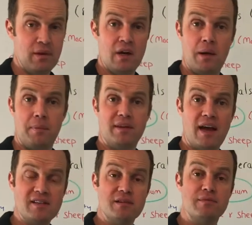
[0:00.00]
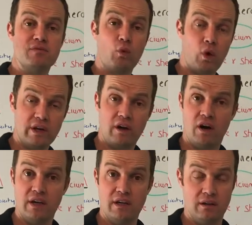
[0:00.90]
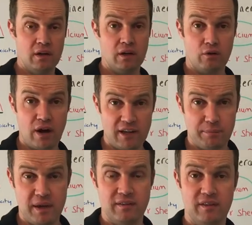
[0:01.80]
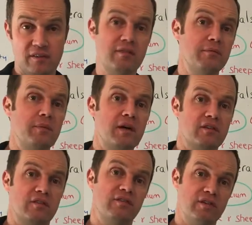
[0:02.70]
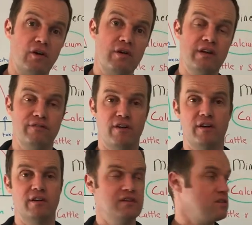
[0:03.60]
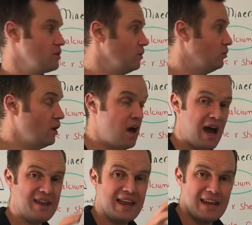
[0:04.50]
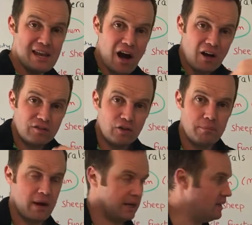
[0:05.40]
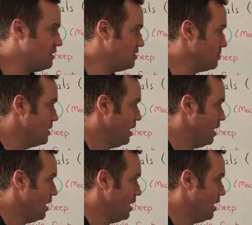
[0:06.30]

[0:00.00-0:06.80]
And potassium is quite high in grass-based systems because of slurry and fertilizer use. And that locks up magnesium,